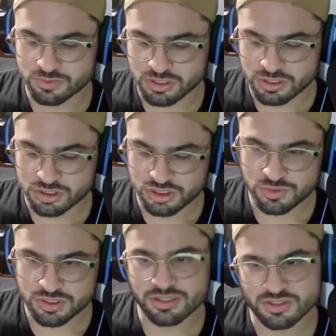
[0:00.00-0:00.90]
she
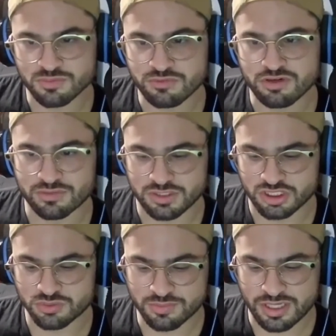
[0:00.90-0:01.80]
was in this movie. Obviously,
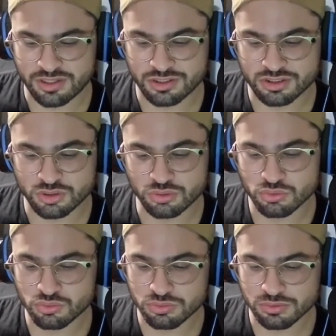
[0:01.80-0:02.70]
she was married
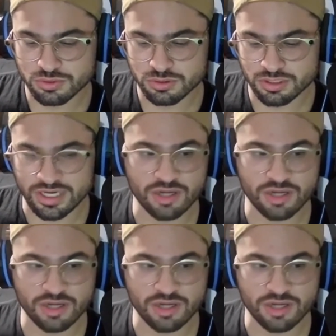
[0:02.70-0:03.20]
to the guy who